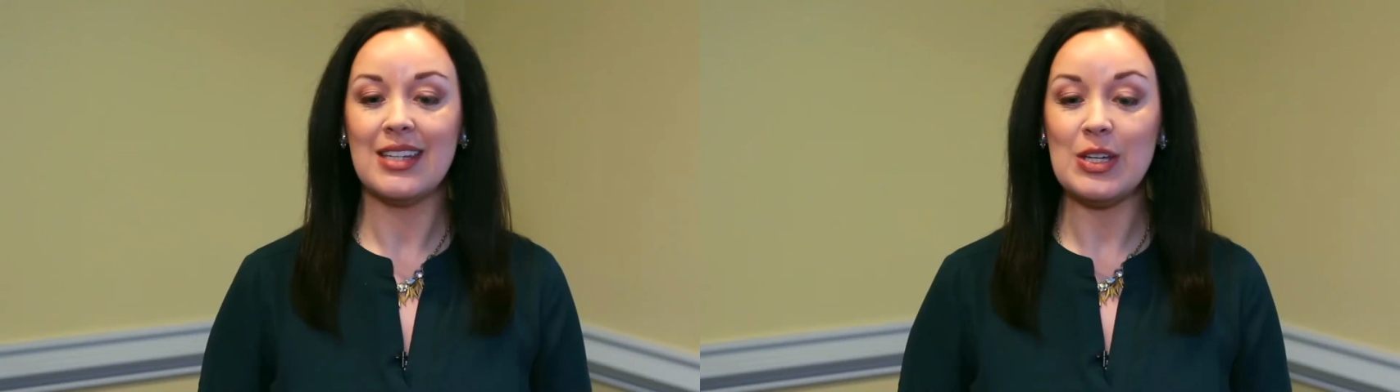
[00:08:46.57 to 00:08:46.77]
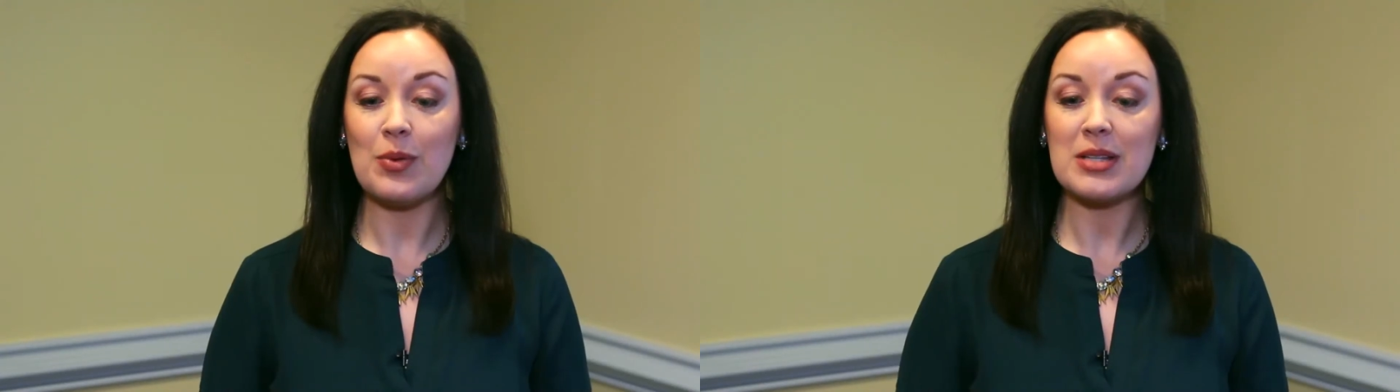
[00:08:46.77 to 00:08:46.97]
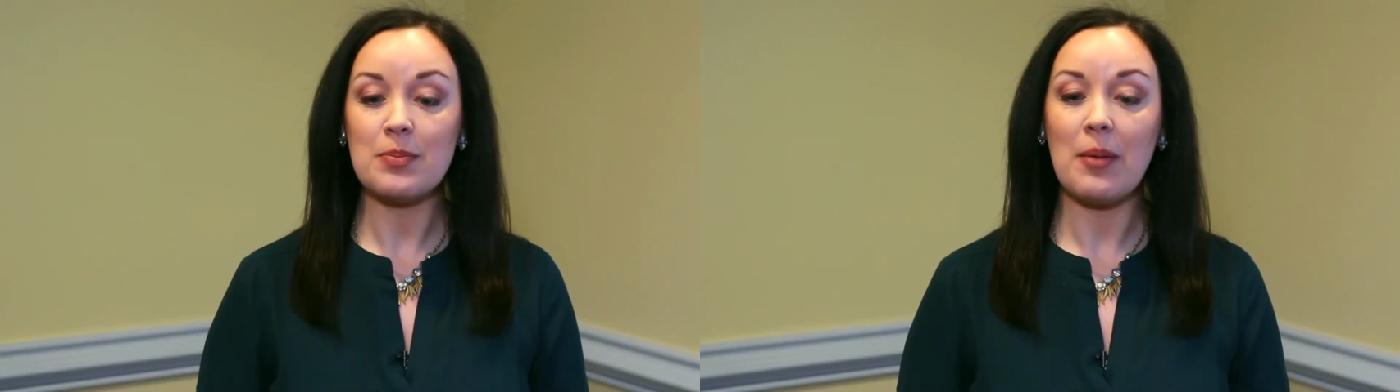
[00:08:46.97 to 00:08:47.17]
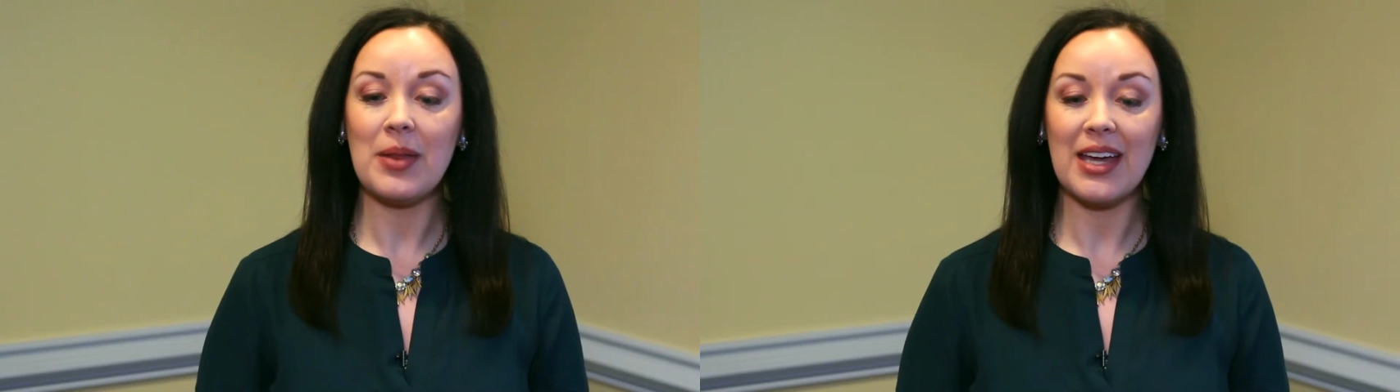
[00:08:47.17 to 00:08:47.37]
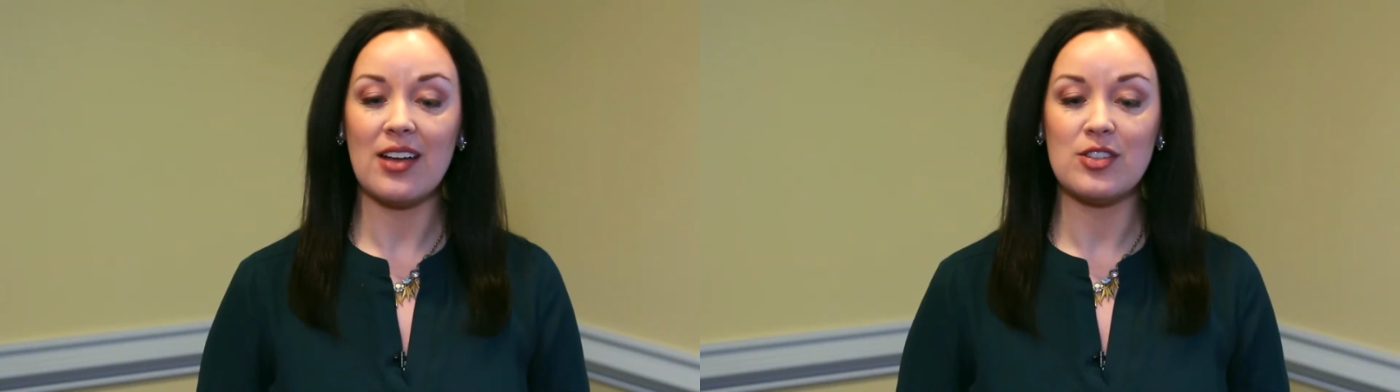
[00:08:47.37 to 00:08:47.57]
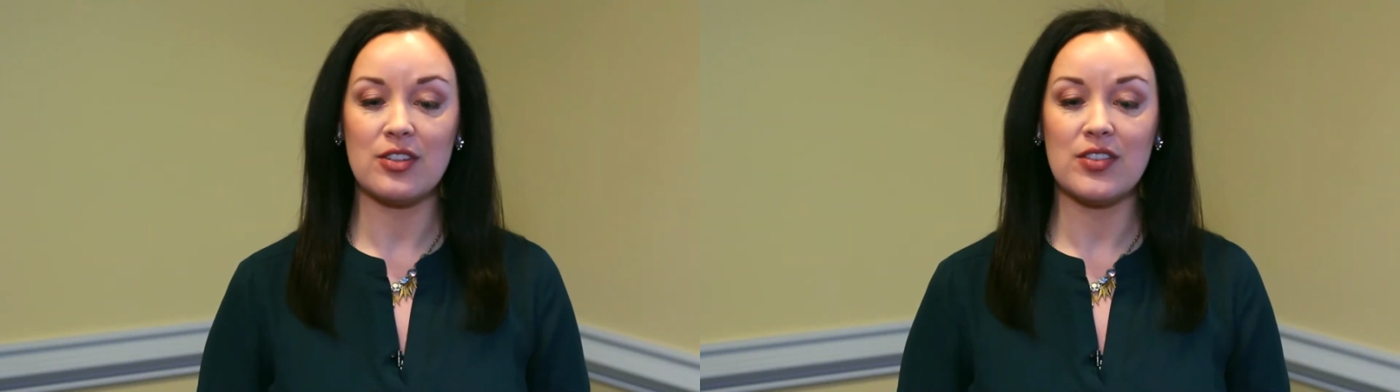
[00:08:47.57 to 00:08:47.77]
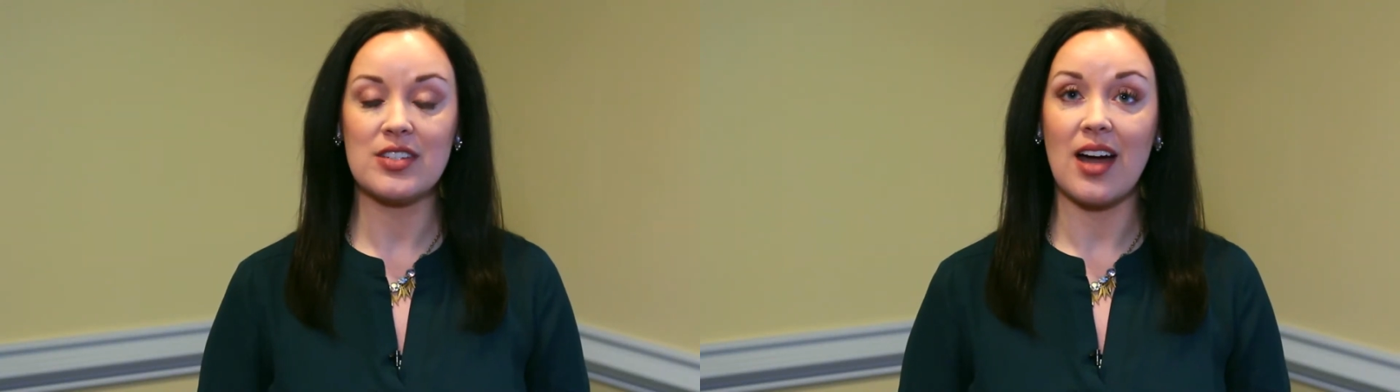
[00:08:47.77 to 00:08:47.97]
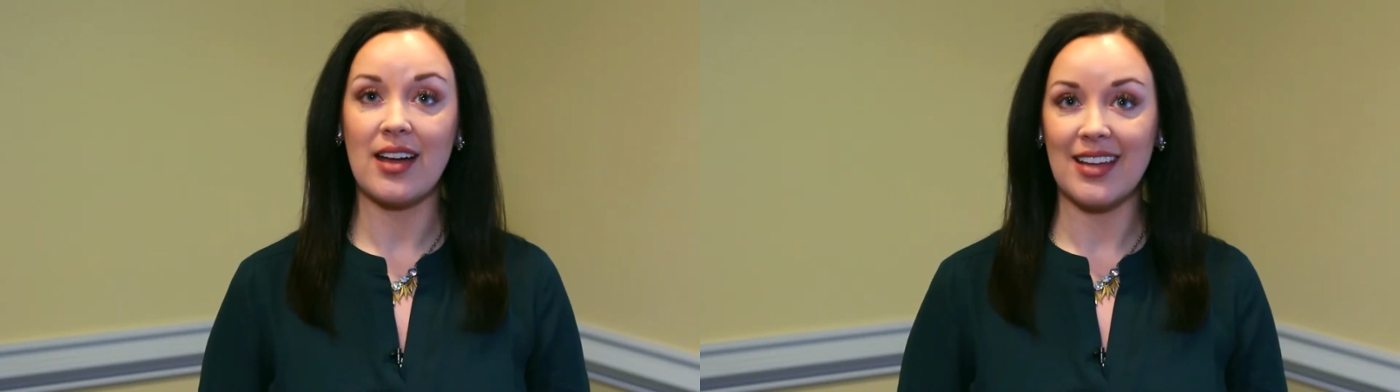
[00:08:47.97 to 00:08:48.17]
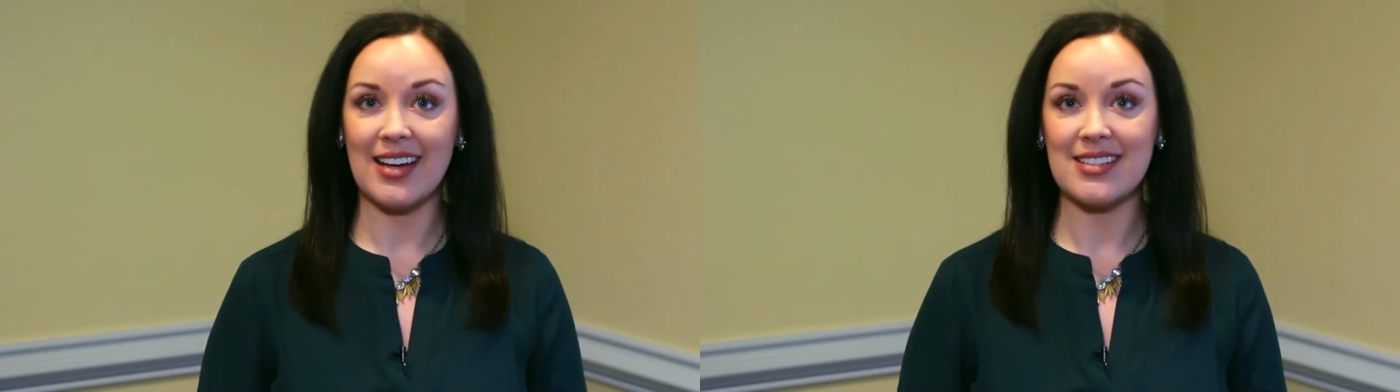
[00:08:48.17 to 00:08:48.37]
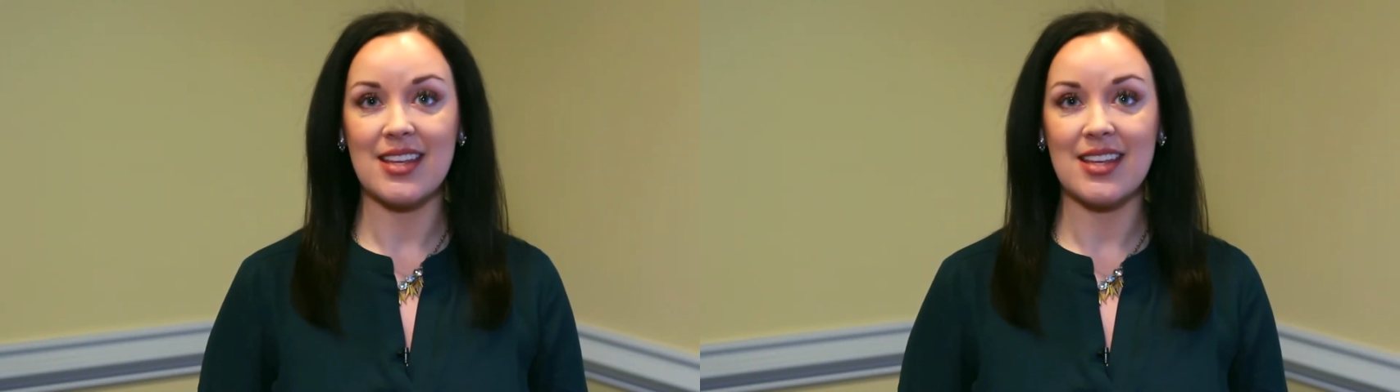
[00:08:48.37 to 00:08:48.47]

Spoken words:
The U.S. Public Health Service guidelines